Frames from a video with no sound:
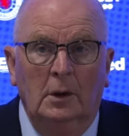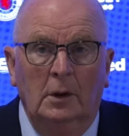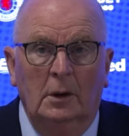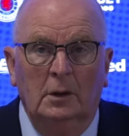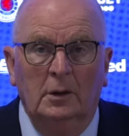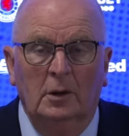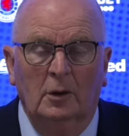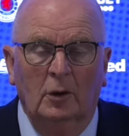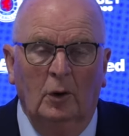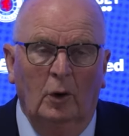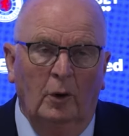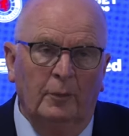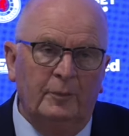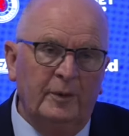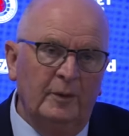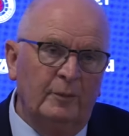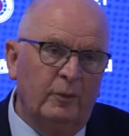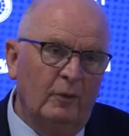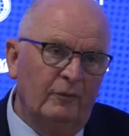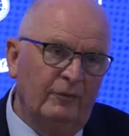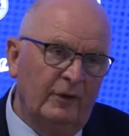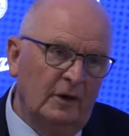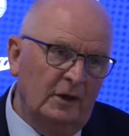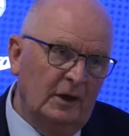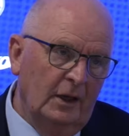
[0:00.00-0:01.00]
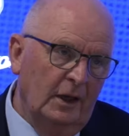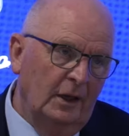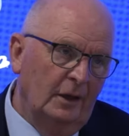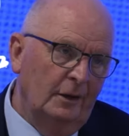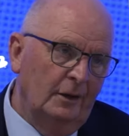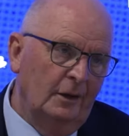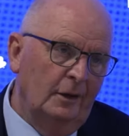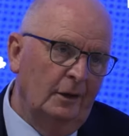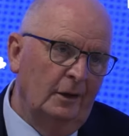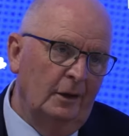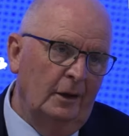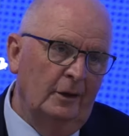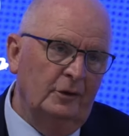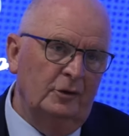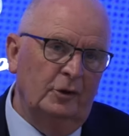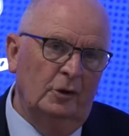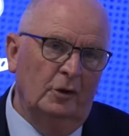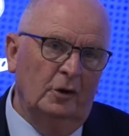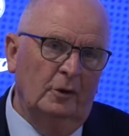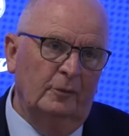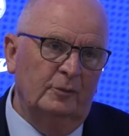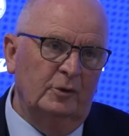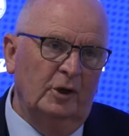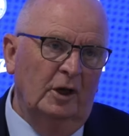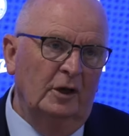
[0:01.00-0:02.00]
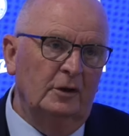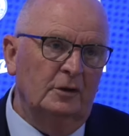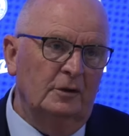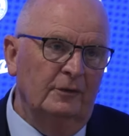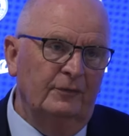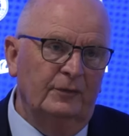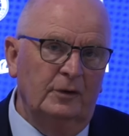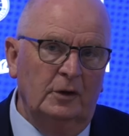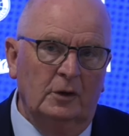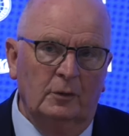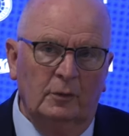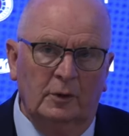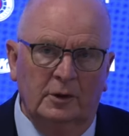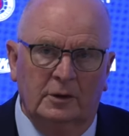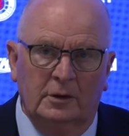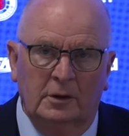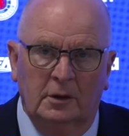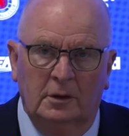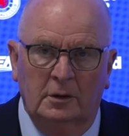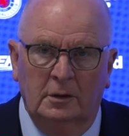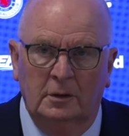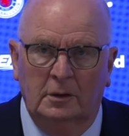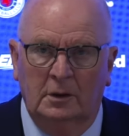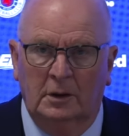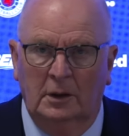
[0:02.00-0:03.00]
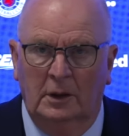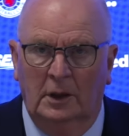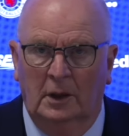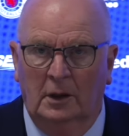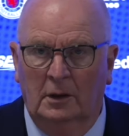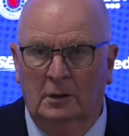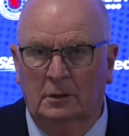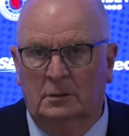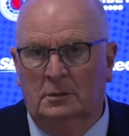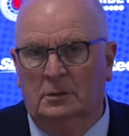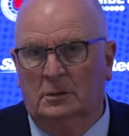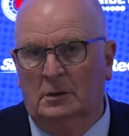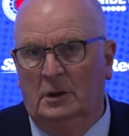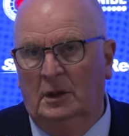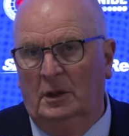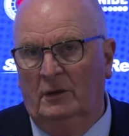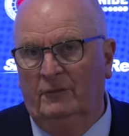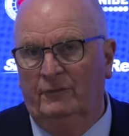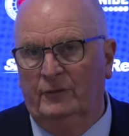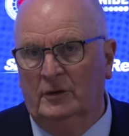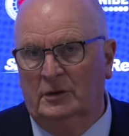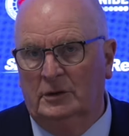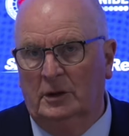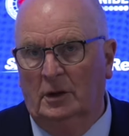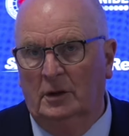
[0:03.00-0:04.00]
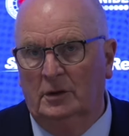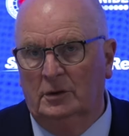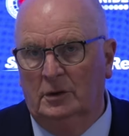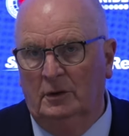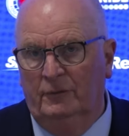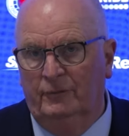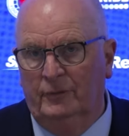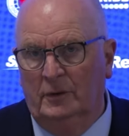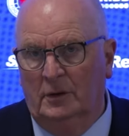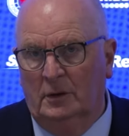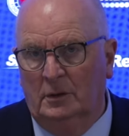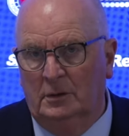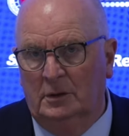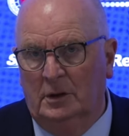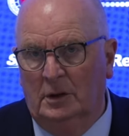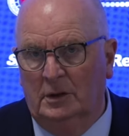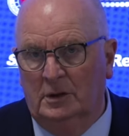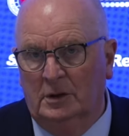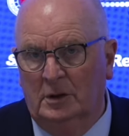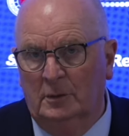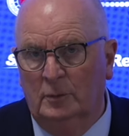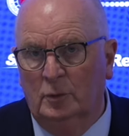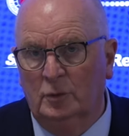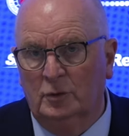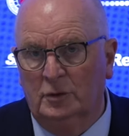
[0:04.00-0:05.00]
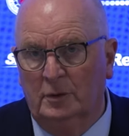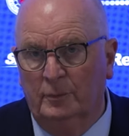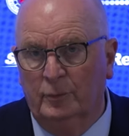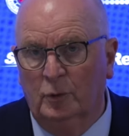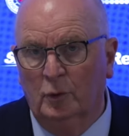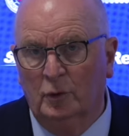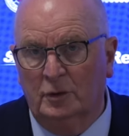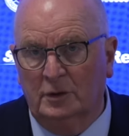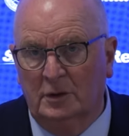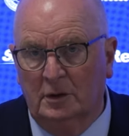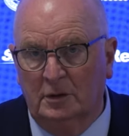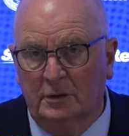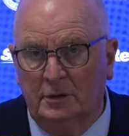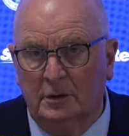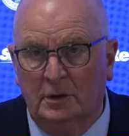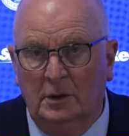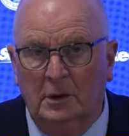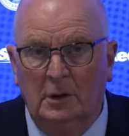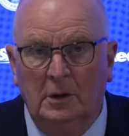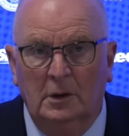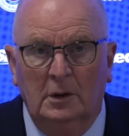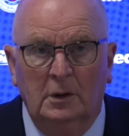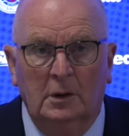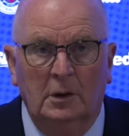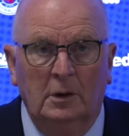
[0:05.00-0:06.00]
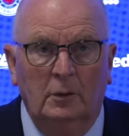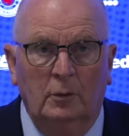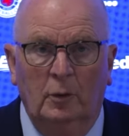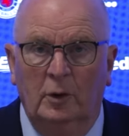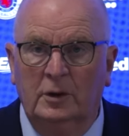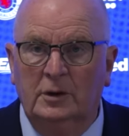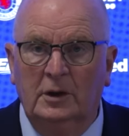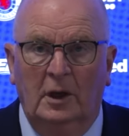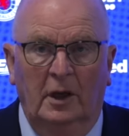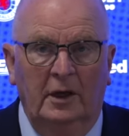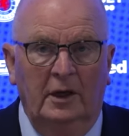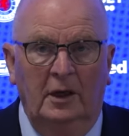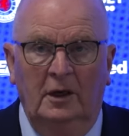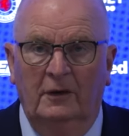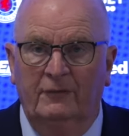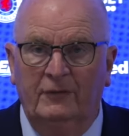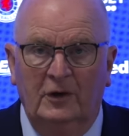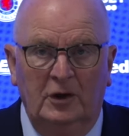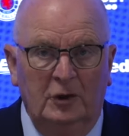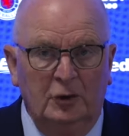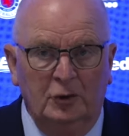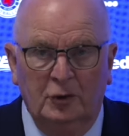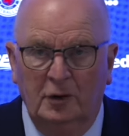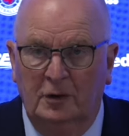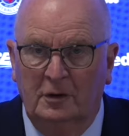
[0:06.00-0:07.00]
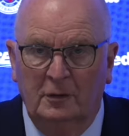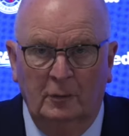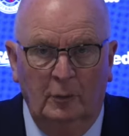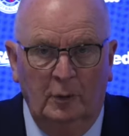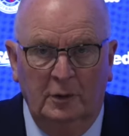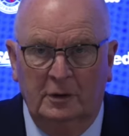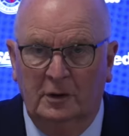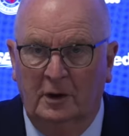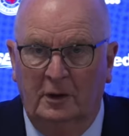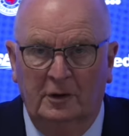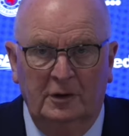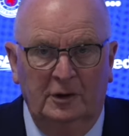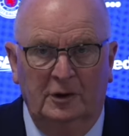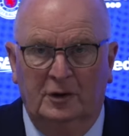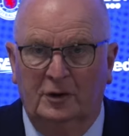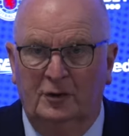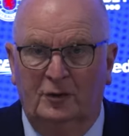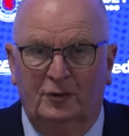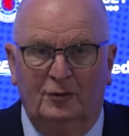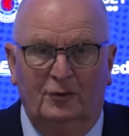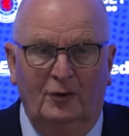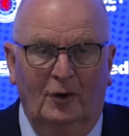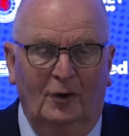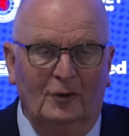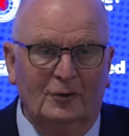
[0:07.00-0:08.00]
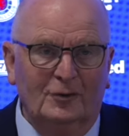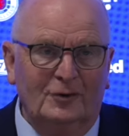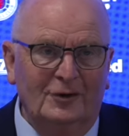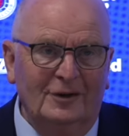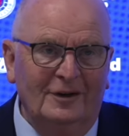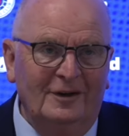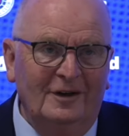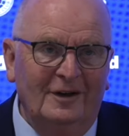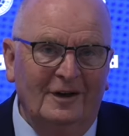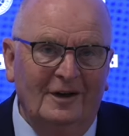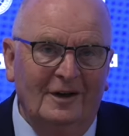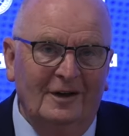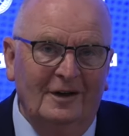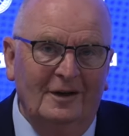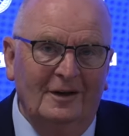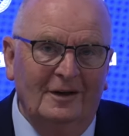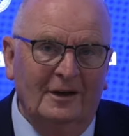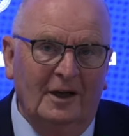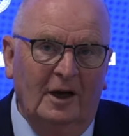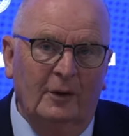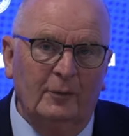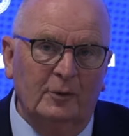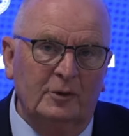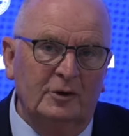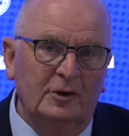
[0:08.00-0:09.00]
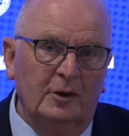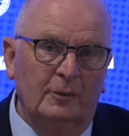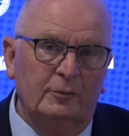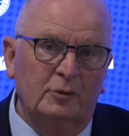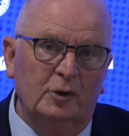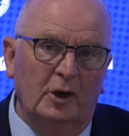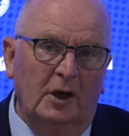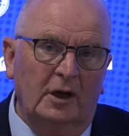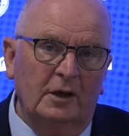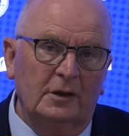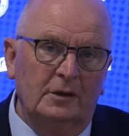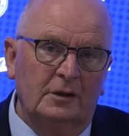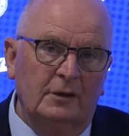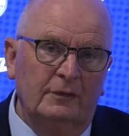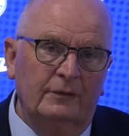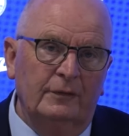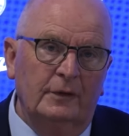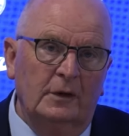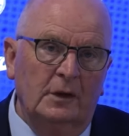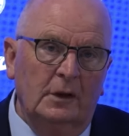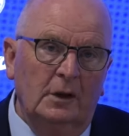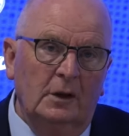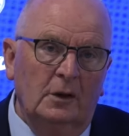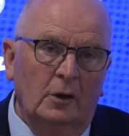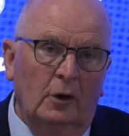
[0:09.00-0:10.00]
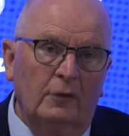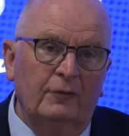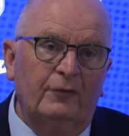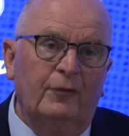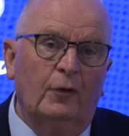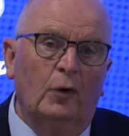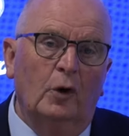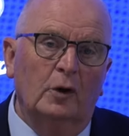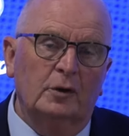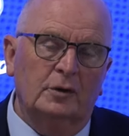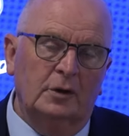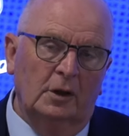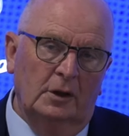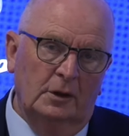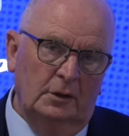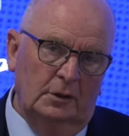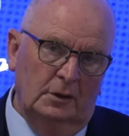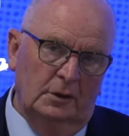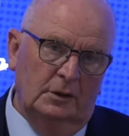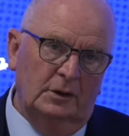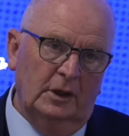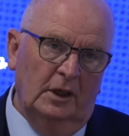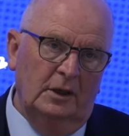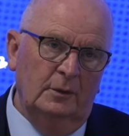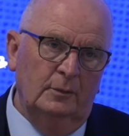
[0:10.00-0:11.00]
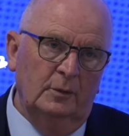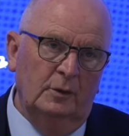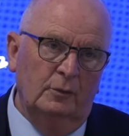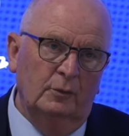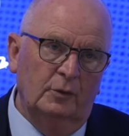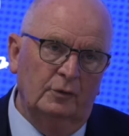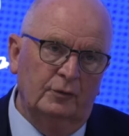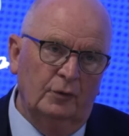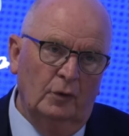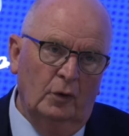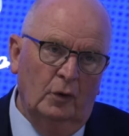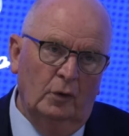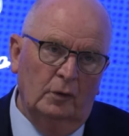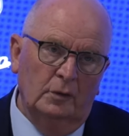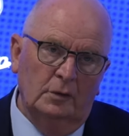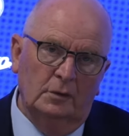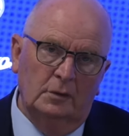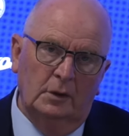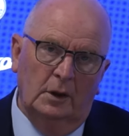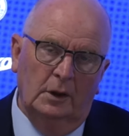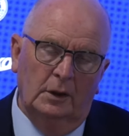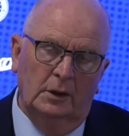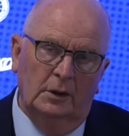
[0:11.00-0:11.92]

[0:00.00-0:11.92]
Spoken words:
And a lot of people forget that the original objective here was to create a great facility for our disabled supporters. It wasn't a renovation, it wasn't a reconstruction. That was the objective. Unfortunately, the timing was wrong.